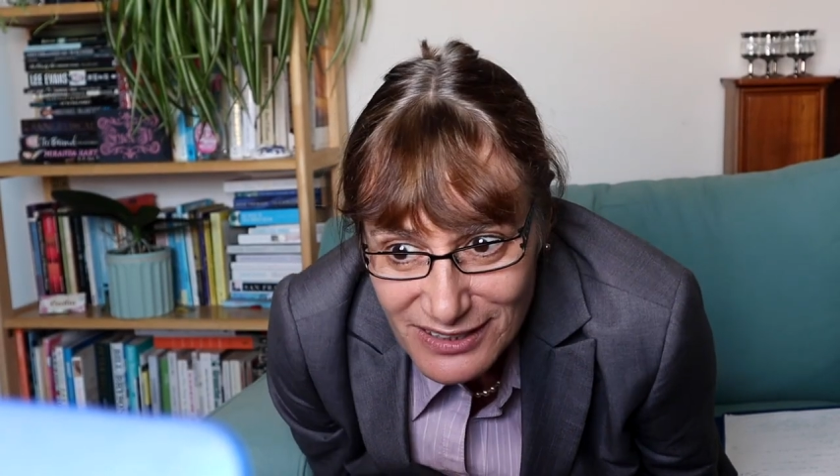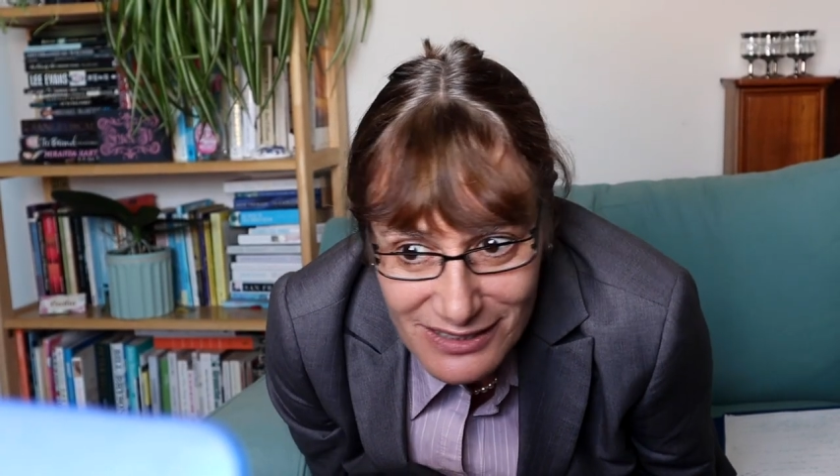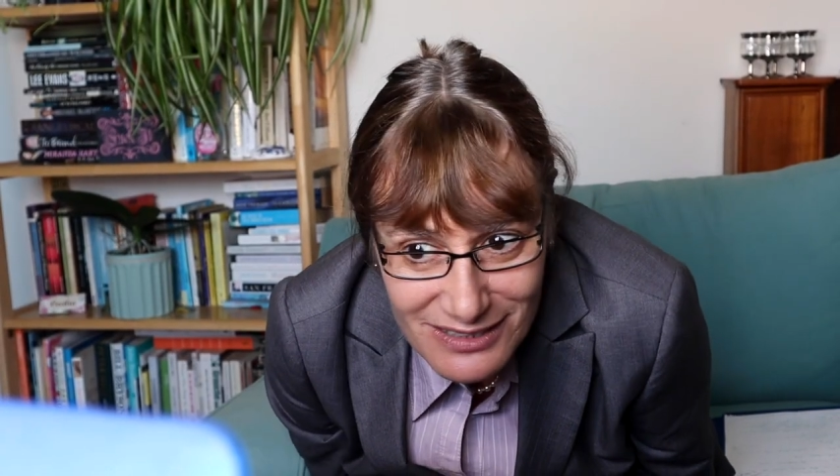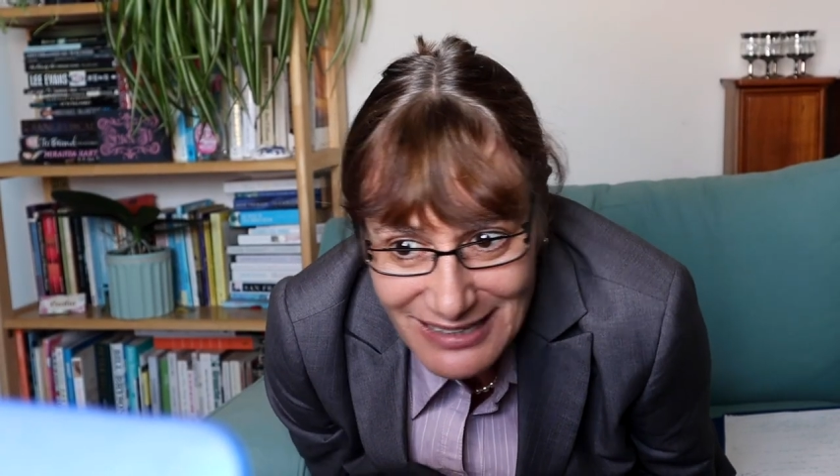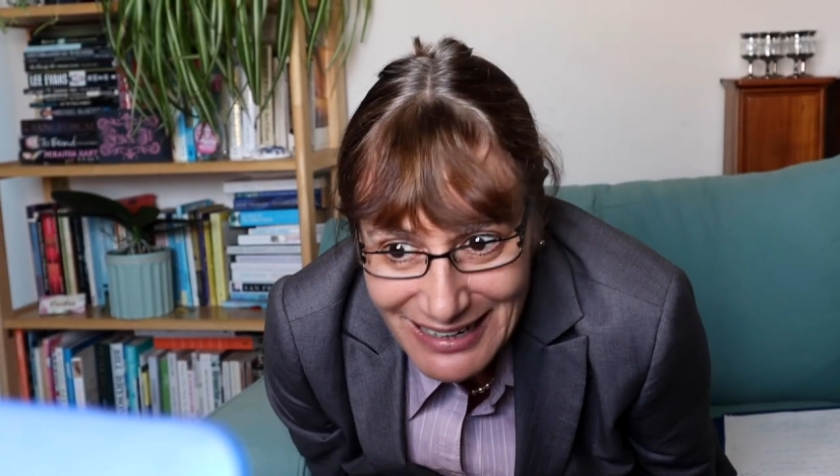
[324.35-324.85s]

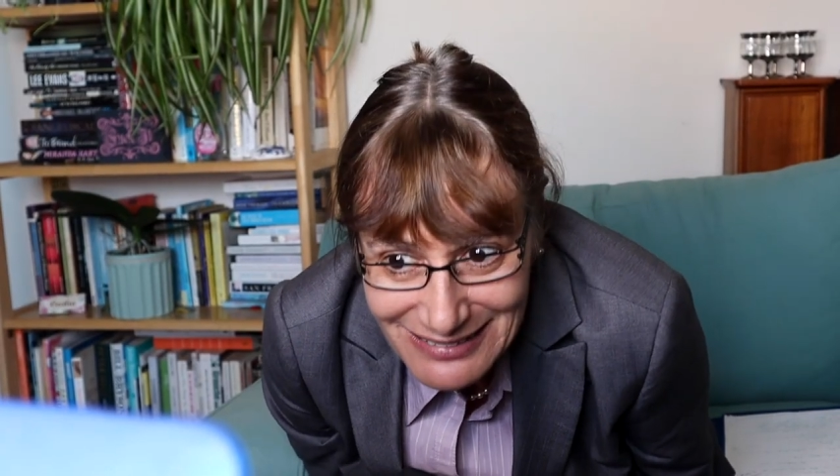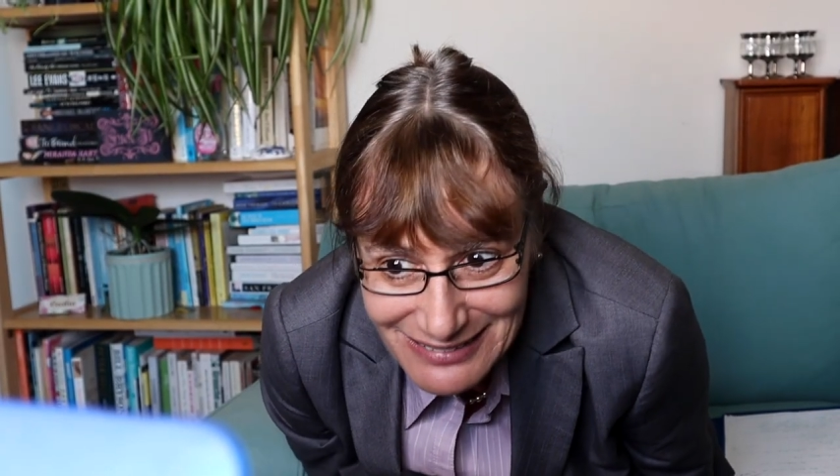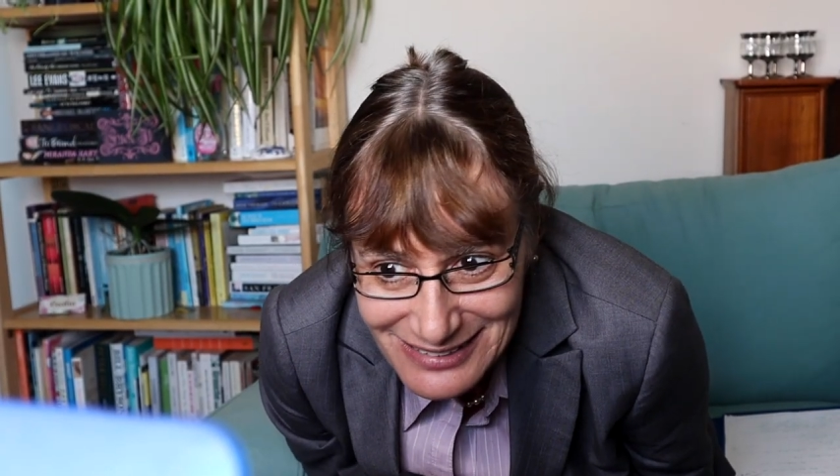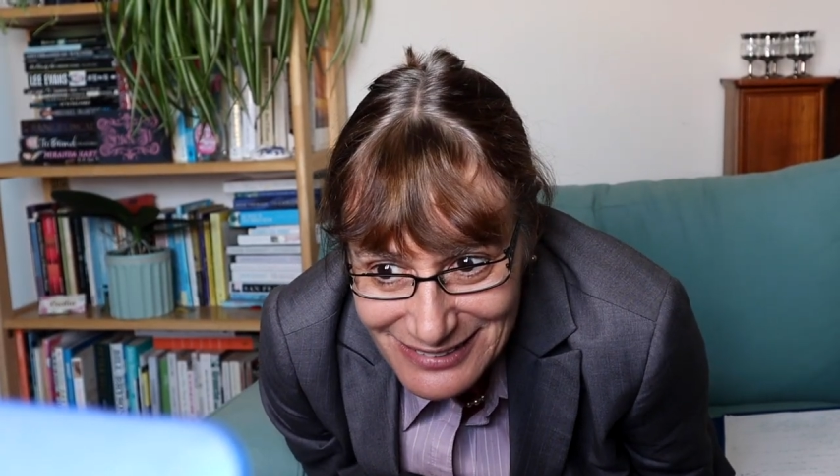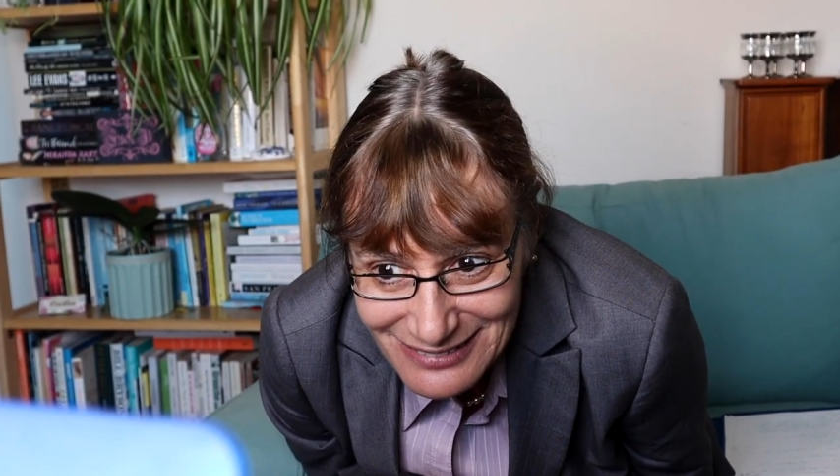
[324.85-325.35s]
first,
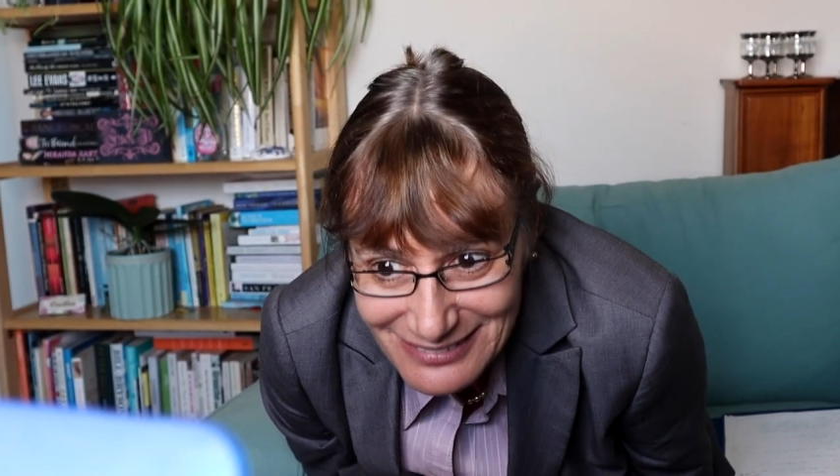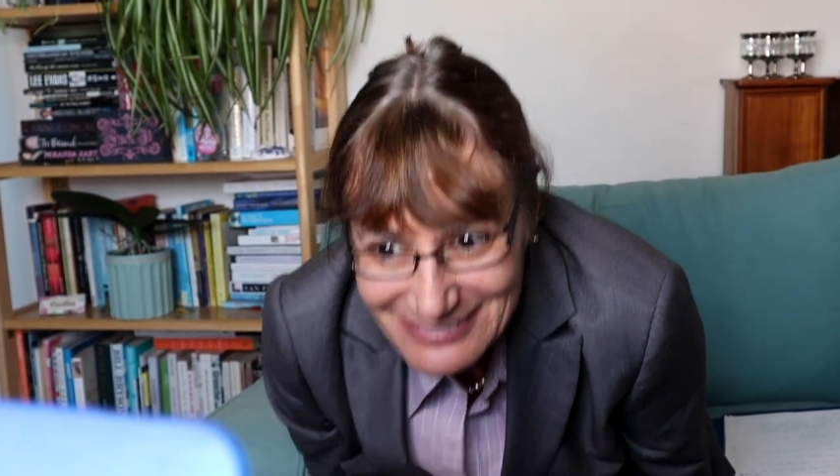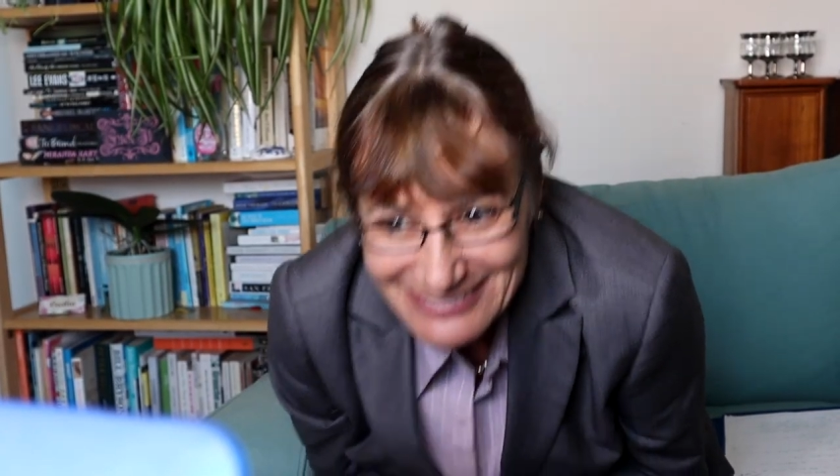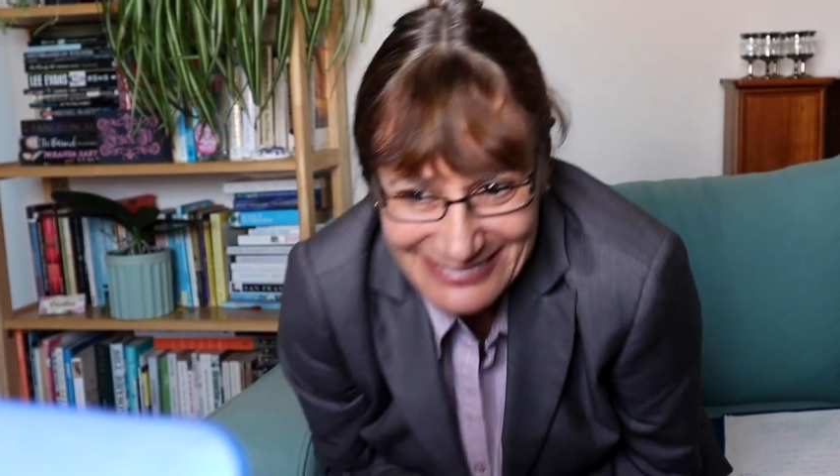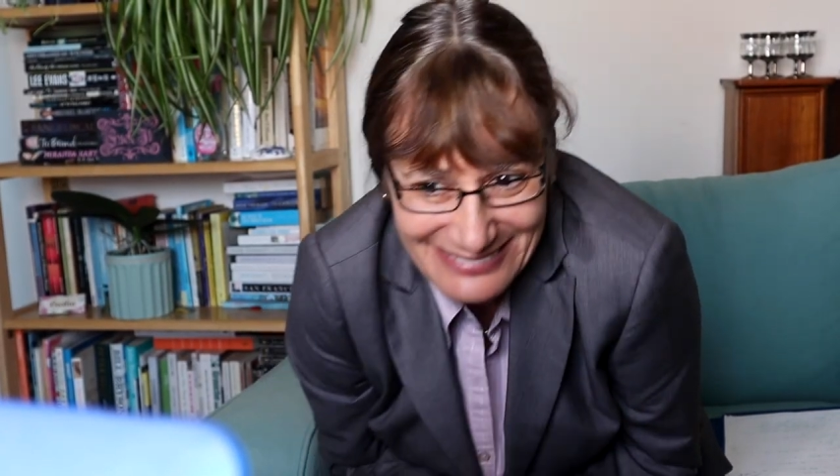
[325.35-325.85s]

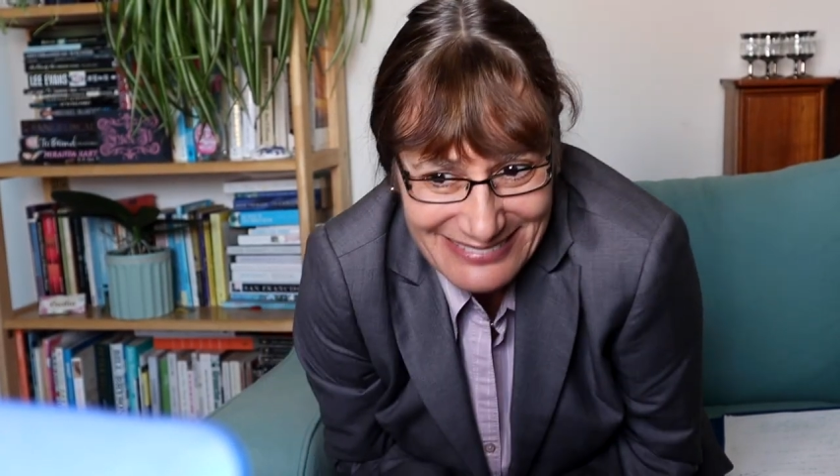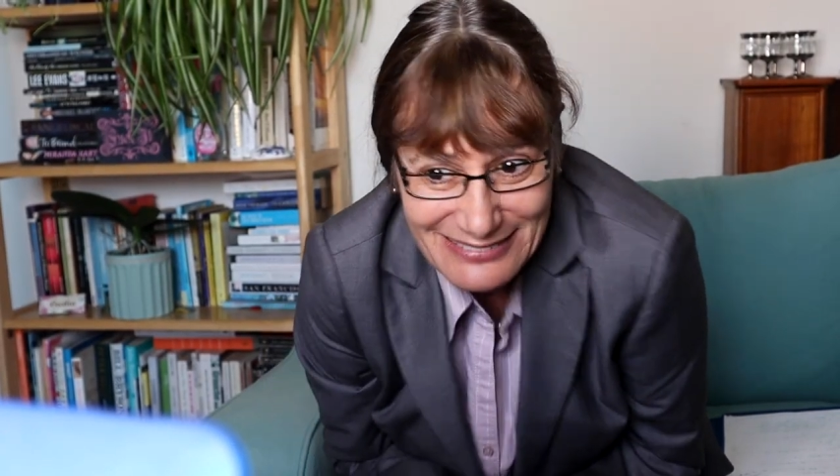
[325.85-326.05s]
Hansel.